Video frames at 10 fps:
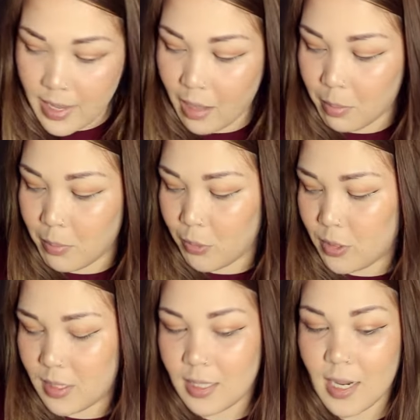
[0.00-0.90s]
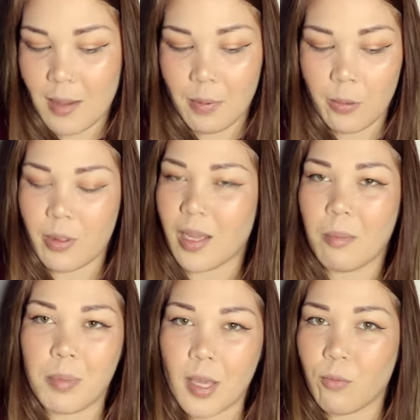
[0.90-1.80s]
They help boost the diaper
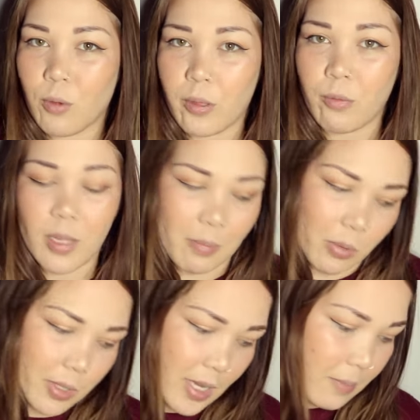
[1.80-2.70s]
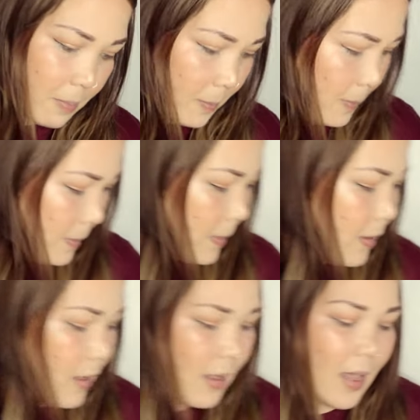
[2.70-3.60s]
without being really, really bulky.
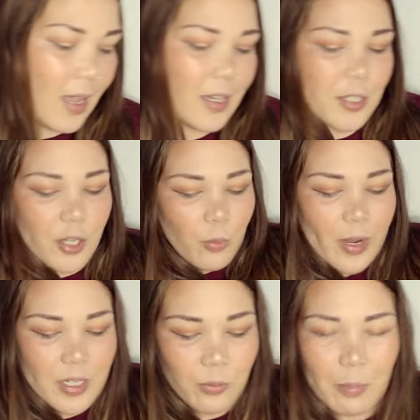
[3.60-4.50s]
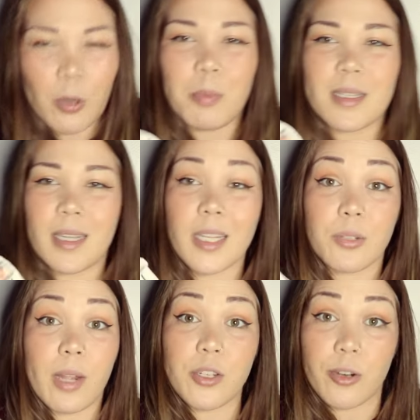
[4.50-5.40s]
And it's a good way to repurpose
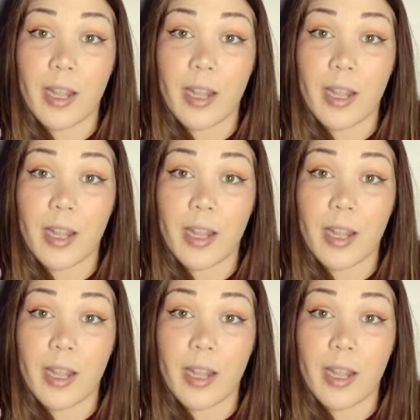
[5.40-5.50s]
things around your